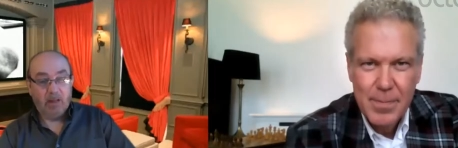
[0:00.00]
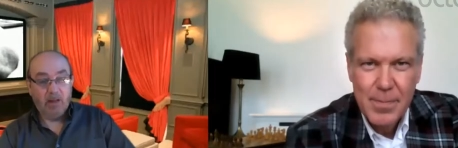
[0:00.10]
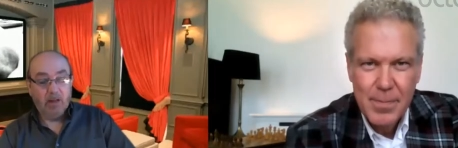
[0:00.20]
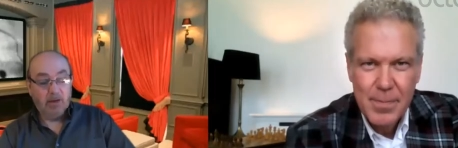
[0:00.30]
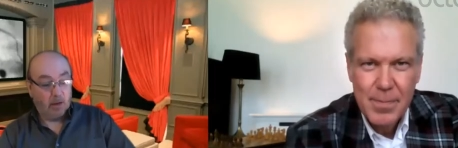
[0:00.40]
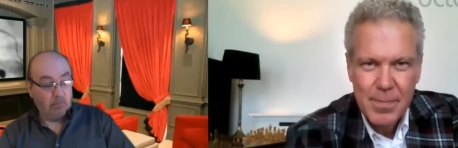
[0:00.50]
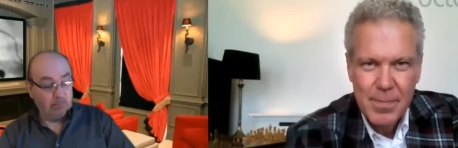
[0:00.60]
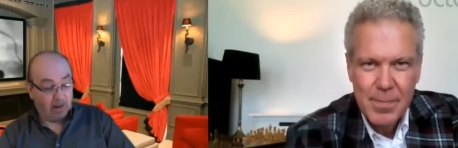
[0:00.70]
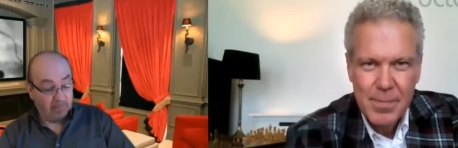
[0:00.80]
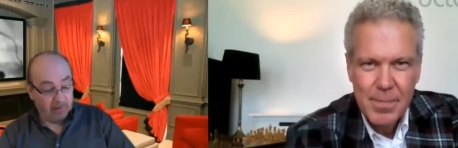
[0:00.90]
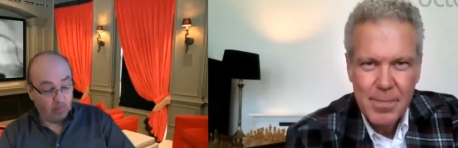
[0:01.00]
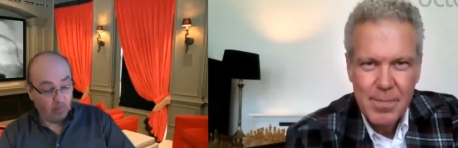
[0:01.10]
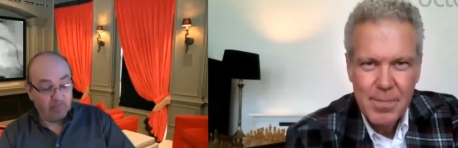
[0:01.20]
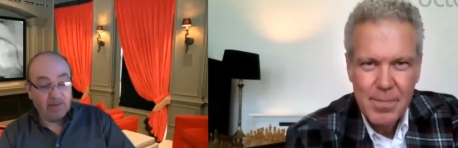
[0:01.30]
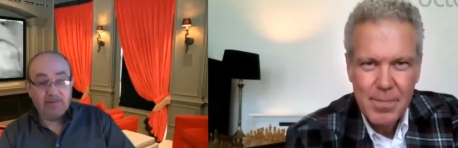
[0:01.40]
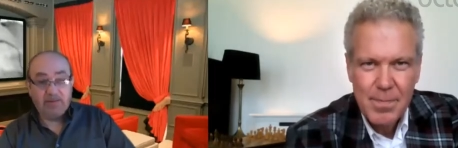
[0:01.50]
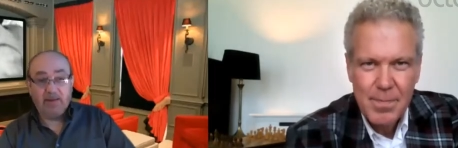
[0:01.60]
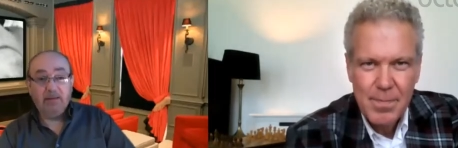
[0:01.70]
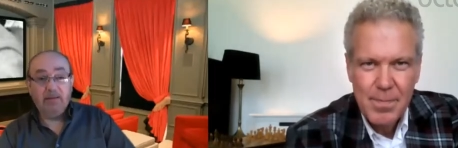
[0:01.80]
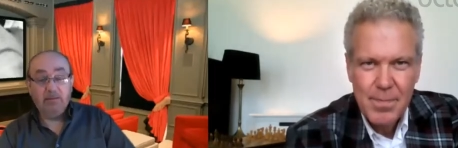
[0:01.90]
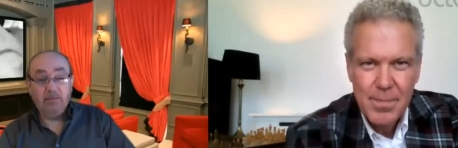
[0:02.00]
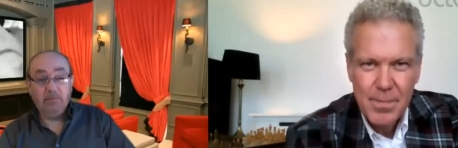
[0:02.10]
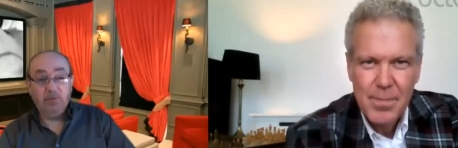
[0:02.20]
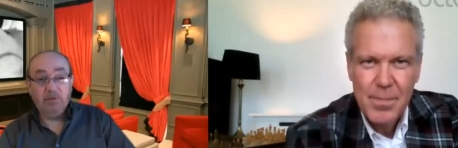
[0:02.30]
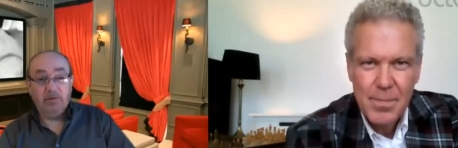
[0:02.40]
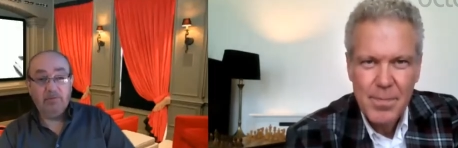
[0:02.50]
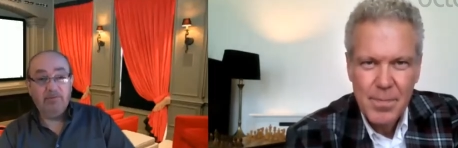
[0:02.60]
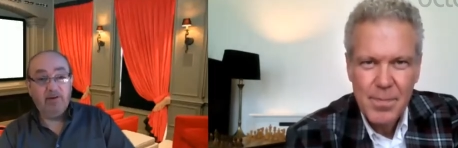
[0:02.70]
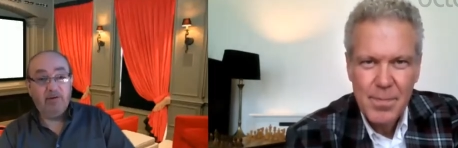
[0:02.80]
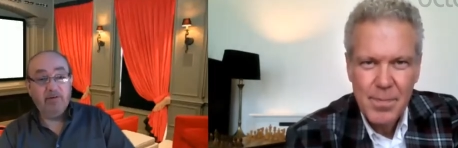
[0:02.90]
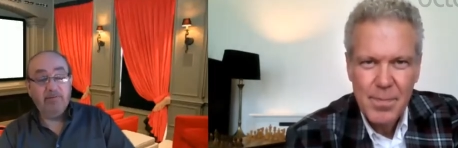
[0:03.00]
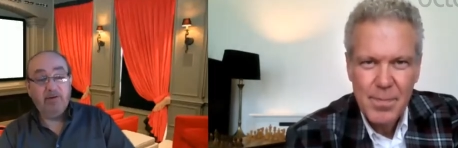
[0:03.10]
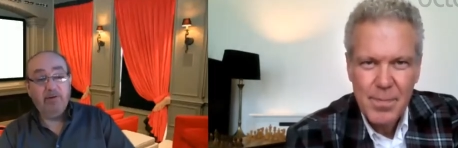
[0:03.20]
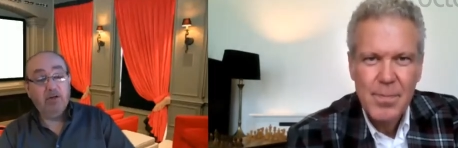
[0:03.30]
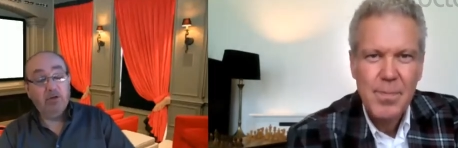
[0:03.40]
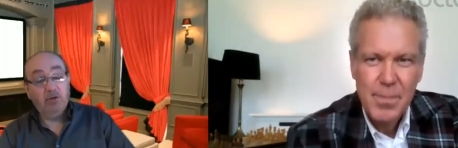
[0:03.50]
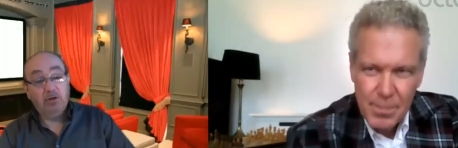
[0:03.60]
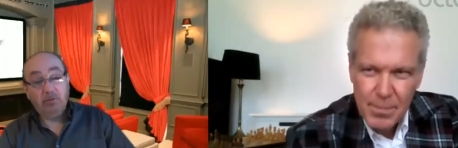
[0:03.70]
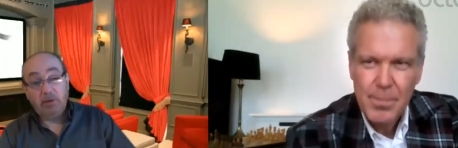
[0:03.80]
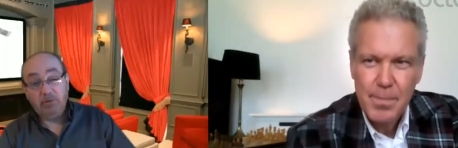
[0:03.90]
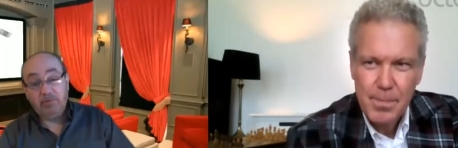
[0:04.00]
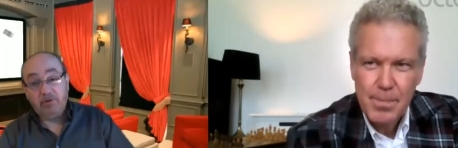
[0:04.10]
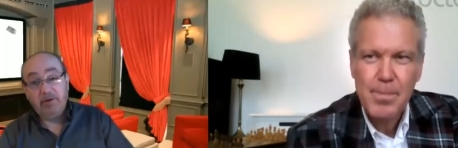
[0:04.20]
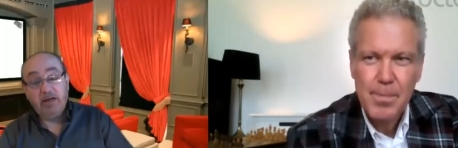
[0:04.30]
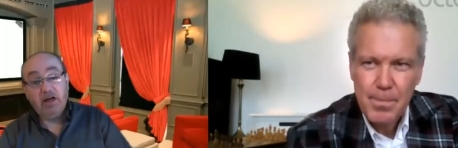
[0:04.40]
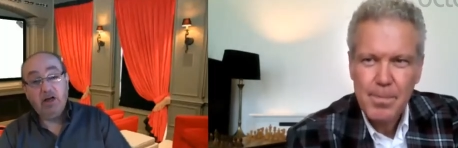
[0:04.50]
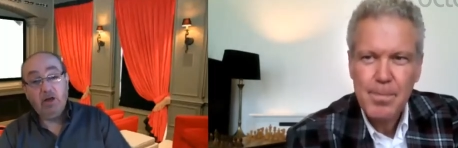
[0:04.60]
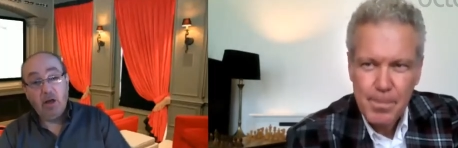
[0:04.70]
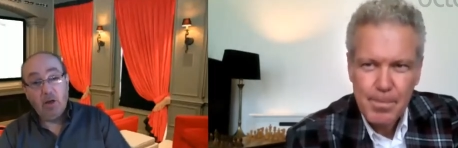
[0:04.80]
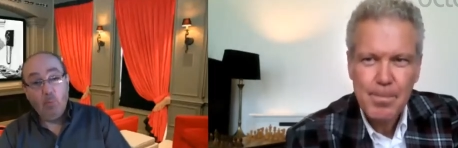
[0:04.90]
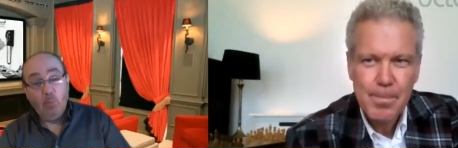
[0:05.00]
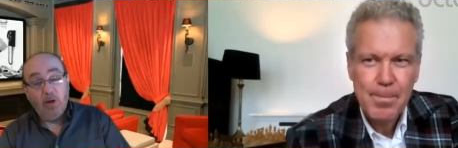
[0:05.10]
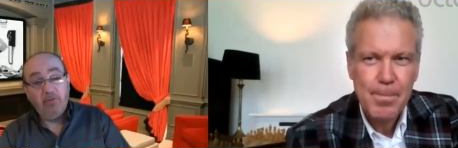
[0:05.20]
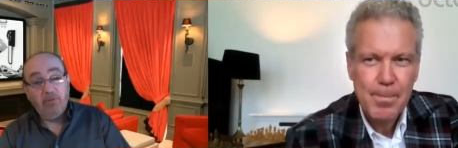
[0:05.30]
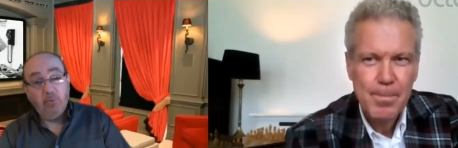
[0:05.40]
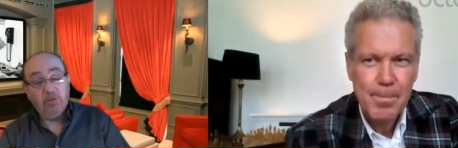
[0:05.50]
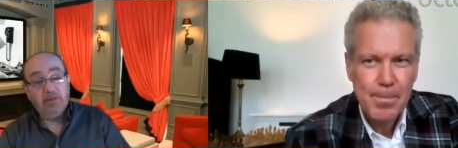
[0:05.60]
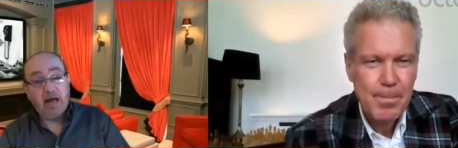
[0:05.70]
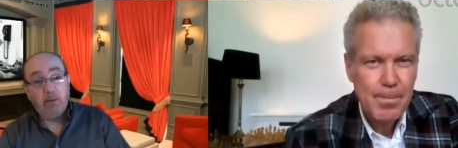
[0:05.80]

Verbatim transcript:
Speaker 1: No, I think what they did was a very, very good, it was a very well thought out